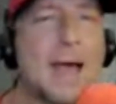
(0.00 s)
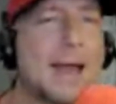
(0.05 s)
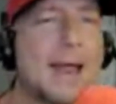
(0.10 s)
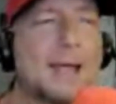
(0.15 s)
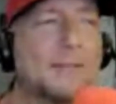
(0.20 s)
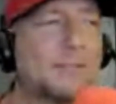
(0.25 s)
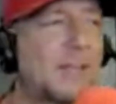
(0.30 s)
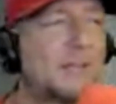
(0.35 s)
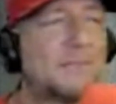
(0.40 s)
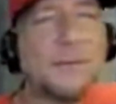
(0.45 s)
not
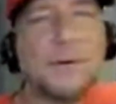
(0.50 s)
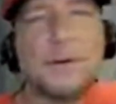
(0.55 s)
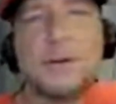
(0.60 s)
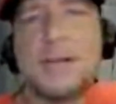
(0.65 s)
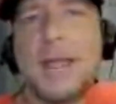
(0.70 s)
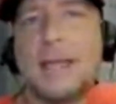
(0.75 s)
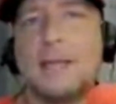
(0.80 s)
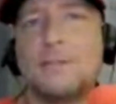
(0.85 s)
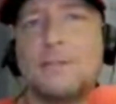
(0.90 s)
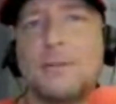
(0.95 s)
asking for
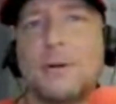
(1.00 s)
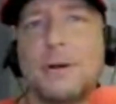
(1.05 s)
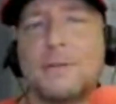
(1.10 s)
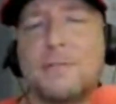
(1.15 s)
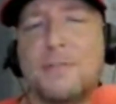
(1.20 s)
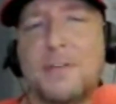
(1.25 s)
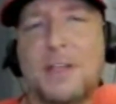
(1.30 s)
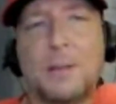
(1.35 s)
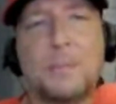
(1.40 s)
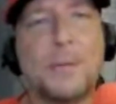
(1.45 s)
dates
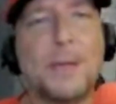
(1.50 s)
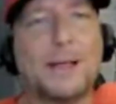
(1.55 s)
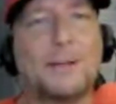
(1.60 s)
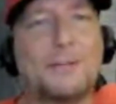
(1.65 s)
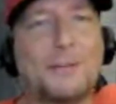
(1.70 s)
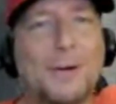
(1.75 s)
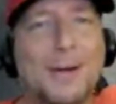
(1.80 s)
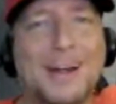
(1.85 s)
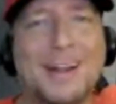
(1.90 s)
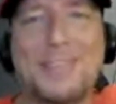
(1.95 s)
or feet
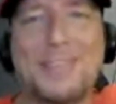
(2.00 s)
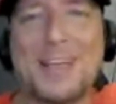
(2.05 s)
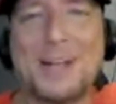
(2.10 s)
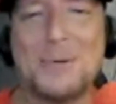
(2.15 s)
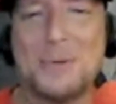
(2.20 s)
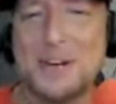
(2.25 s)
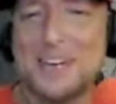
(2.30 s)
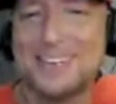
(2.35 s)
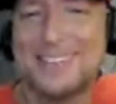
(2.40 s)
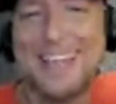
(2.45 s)
pics or
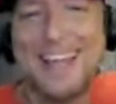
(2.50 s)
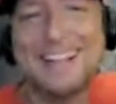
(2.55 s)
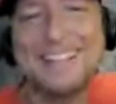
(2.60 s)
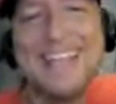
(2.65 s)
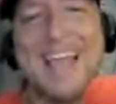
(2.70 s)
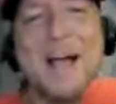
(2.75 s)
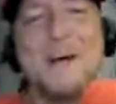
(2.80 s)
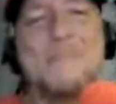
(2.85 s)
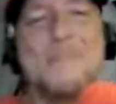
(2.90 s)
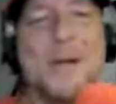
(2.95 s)
anything weird like
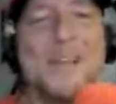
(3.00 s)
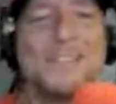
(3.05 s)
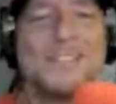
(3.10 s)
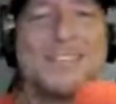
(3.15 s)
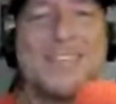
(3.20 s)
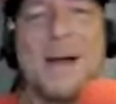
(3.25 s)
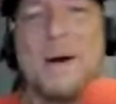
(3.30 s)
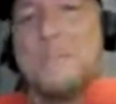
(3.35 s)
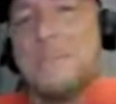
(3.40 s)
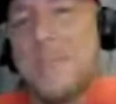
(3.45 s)
that. But
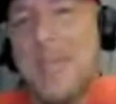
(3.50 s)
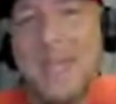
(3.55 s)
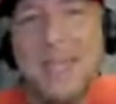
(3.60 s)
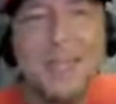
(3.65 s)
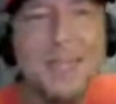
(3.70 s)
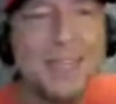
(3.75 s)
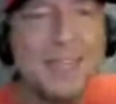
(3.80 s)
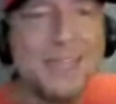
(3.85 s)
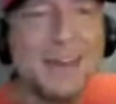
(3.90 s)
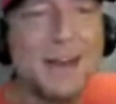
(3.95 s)
still,
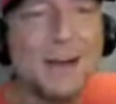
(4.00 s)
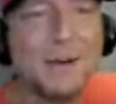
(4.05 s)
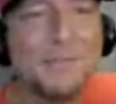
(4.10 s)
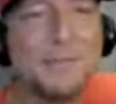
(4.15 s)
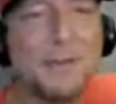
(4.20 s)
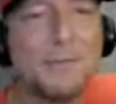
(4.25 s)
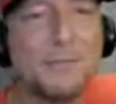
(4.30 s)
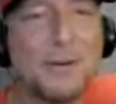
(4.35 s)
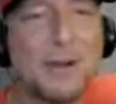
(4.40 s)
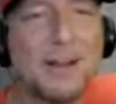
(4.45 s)
you know,
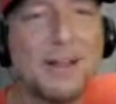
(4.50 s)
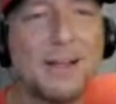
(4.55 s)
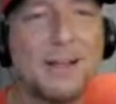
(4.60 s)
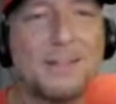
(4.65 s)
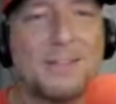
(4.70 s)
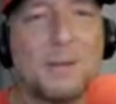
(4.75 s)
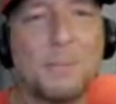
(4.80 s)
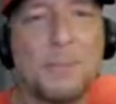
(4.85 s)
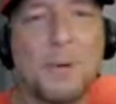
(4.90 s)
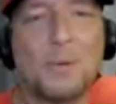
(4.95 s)
feel free
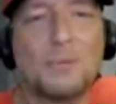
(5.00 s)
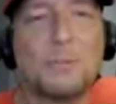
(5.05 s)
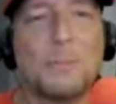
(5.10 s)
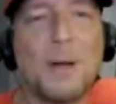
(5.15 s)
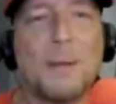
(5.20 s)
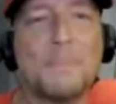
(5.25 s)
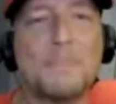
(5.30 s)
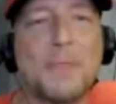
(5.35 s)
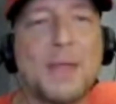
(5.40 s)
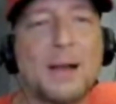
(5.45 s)
to post
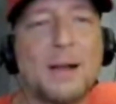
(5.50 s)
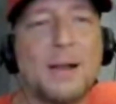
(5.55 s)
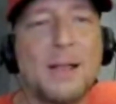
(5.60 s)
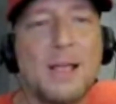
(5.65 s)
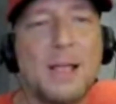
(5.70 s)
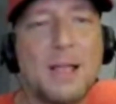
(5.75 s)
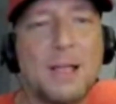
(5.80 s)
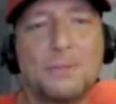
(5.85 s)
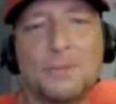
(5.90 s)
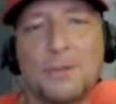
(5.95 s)
them up there
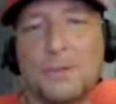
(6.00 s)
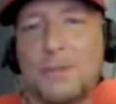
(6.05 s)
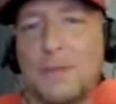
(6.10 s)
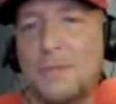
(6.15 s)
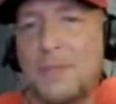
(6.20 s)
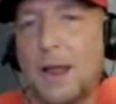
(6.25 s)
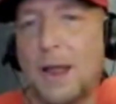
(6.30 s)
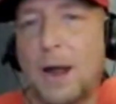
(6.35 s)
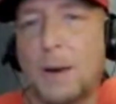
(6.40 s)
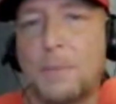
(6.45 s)
so
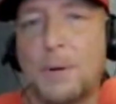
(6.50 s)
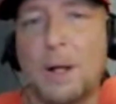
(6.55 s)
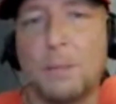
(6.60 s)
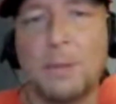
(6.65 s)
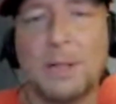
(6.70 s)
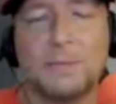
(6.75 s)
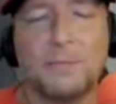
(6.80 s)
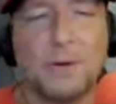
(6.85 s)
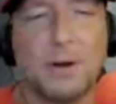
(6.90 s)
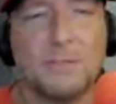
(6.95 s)
that they are
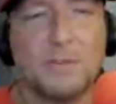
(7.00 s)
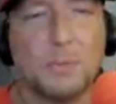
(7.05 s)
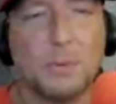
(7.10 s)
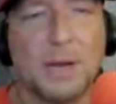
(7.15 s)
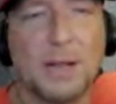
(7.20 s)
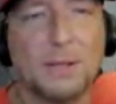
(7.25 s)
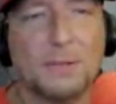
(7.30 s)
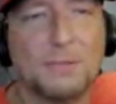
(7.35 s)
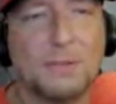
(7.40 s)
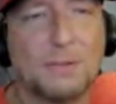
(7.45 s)
public for
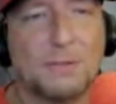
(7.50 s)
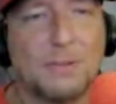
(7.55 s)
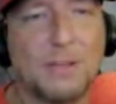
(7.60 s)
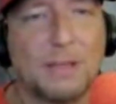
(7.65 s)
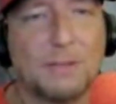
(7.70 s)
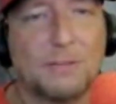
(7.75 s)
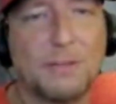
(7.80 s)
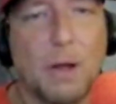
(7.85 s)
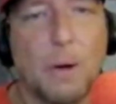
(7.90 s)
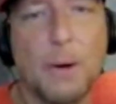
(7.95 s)
everyone else to
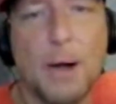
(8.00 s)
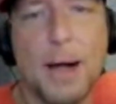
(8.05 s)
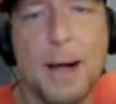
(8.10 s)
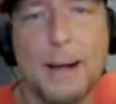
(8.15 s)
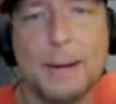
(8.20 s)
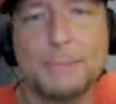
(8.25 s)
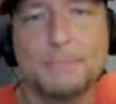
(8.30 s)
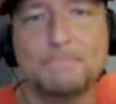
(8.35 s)
see. So